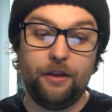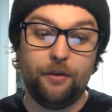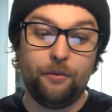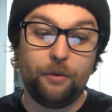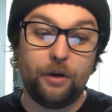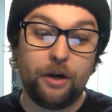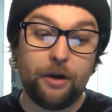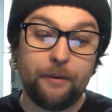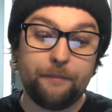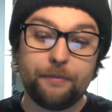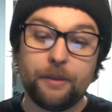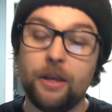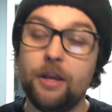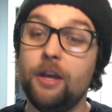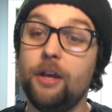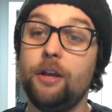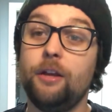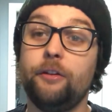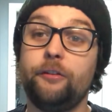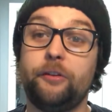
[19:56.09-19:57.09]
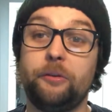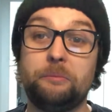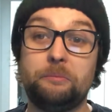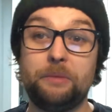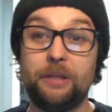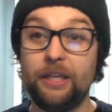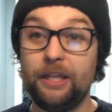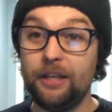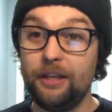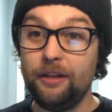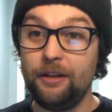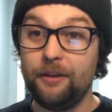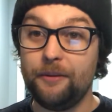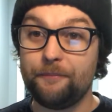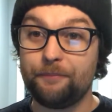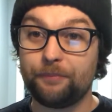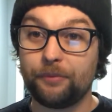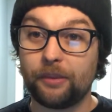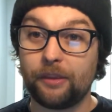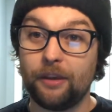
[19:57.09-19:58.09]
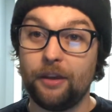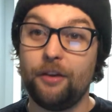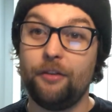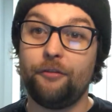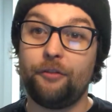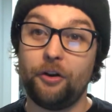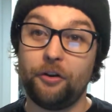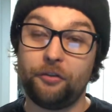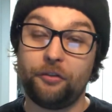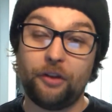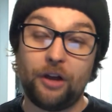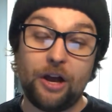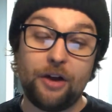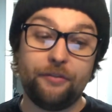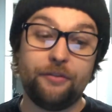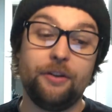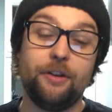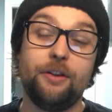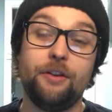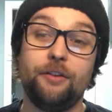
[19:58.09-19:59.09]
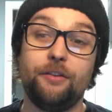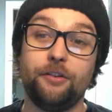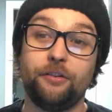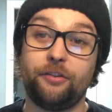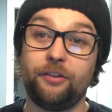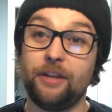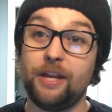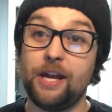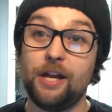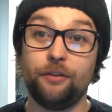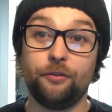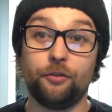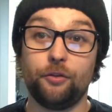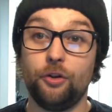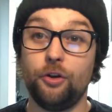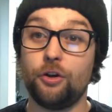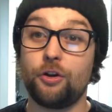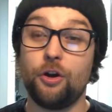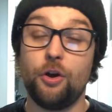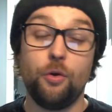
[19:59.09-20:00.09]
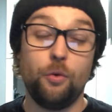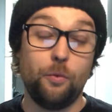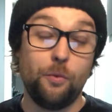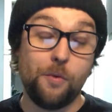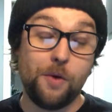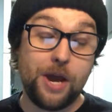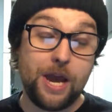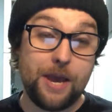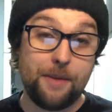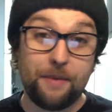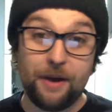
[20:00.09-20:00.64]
Well, to me, first off, the sedans look way